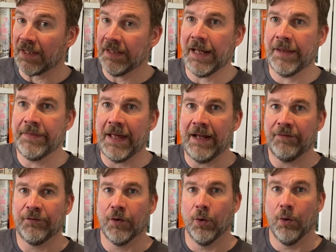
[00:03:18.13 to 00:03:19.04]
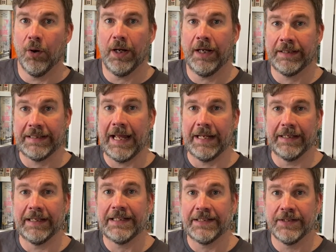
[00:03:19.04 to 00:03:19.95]
therefore, again,
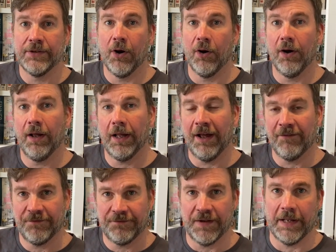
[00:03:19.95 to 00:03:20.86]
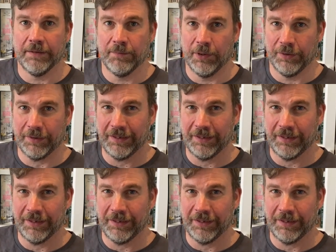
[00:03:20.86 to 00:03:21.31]
it's not a fun book.